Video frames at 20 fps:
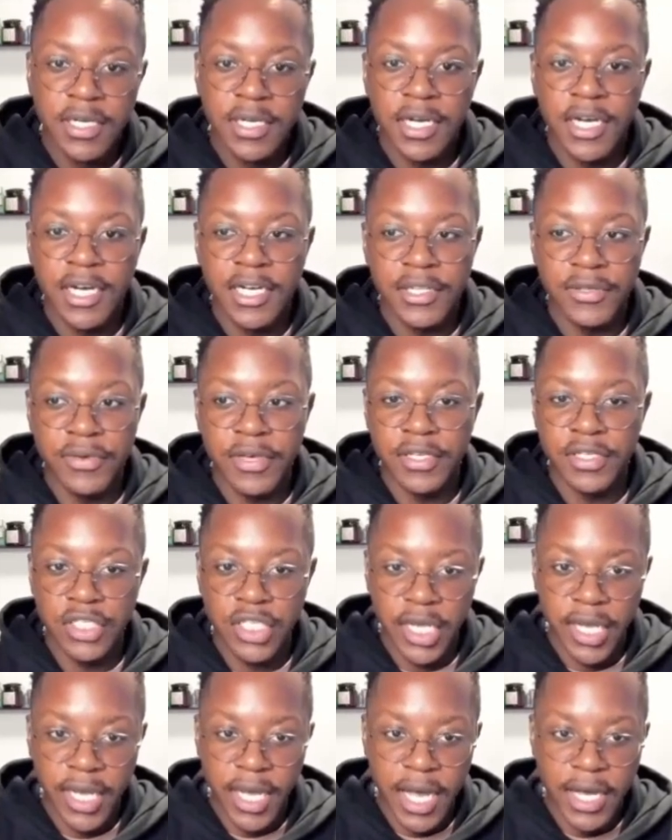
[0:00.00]
you can
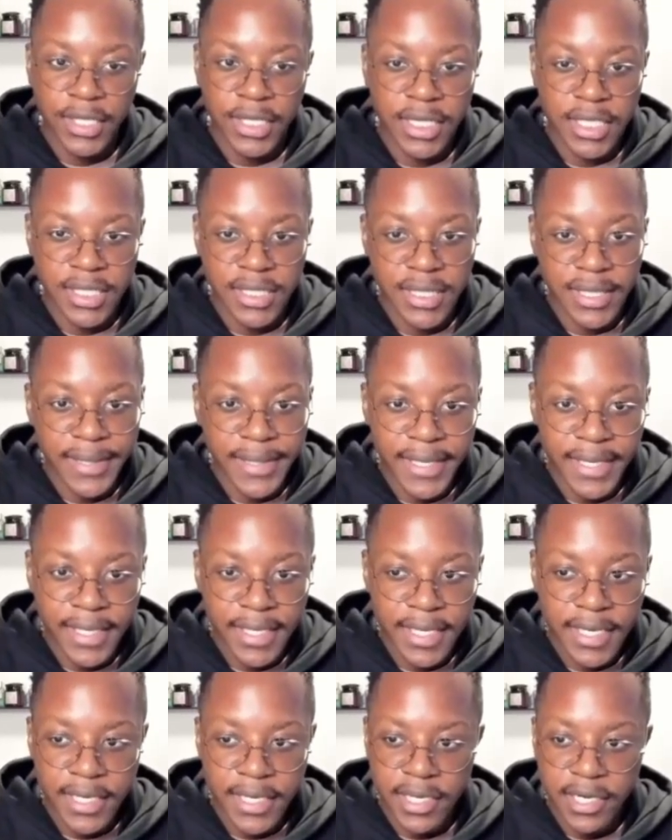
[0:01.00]
check out this link
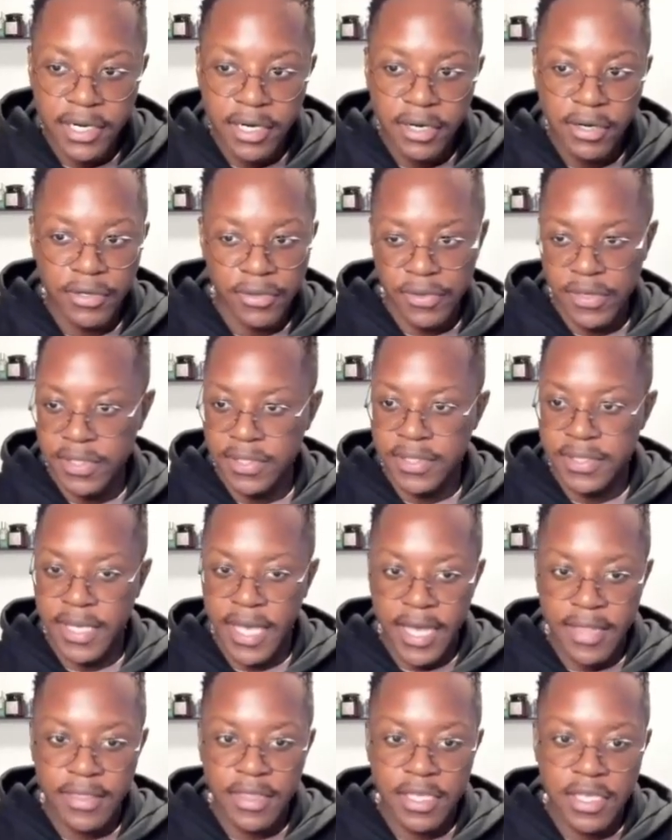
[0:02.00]
here. You can
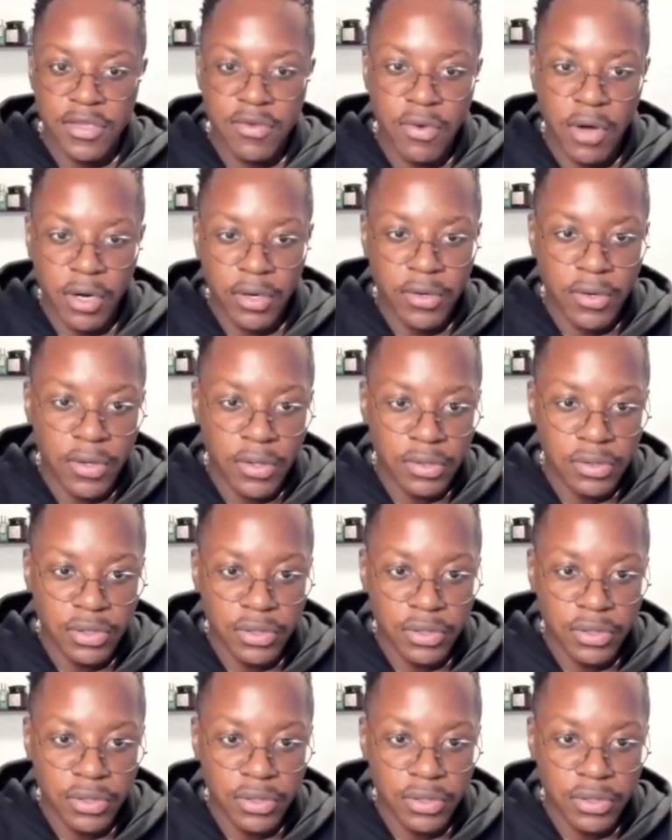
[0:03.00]
scan the QR code.